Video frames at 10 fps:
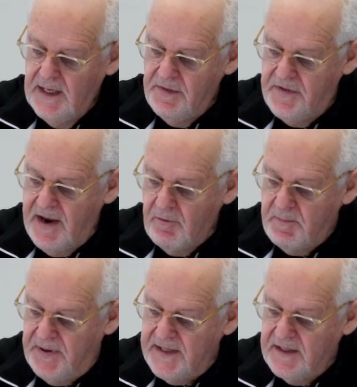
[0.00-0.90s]
They
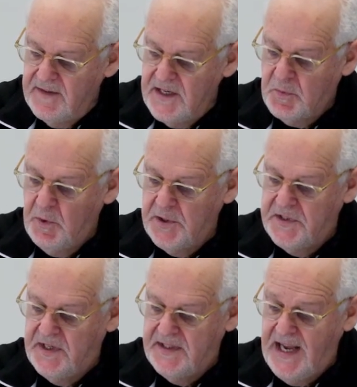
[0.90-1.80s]
repeated these words
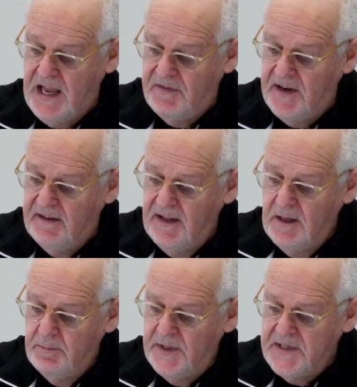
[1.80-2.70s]
to David,
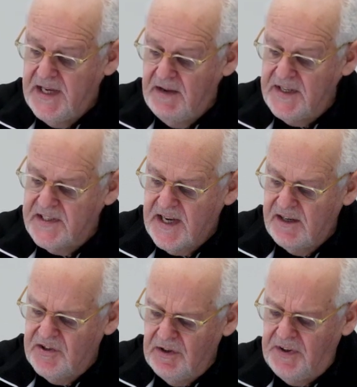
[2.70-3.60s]
but David
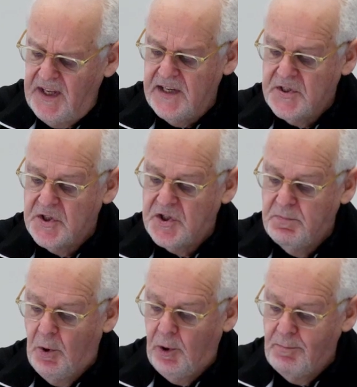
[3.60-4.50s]
said, "Do you think it's a
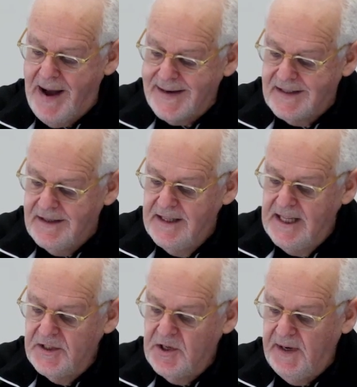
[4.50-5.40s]
small matter
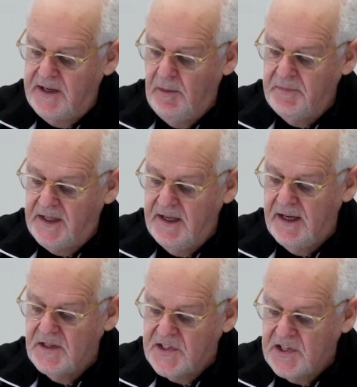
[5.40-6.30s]
to become the
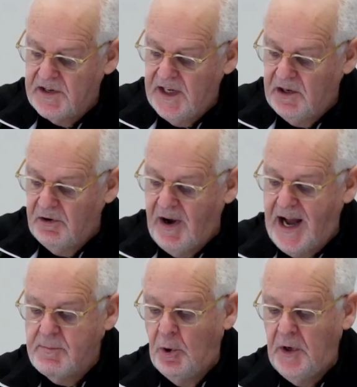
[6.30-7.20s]
king's son-in-law?
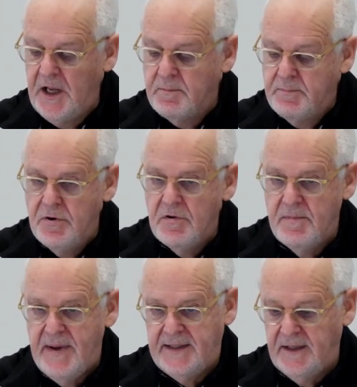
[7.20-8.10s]
I'm only a poor
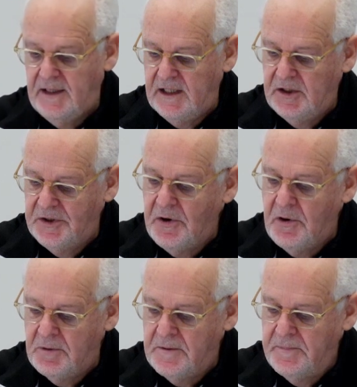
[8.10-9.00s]
man and little
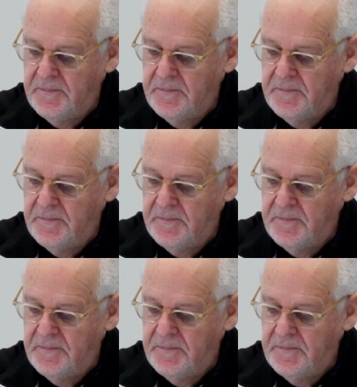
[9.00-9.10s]
known."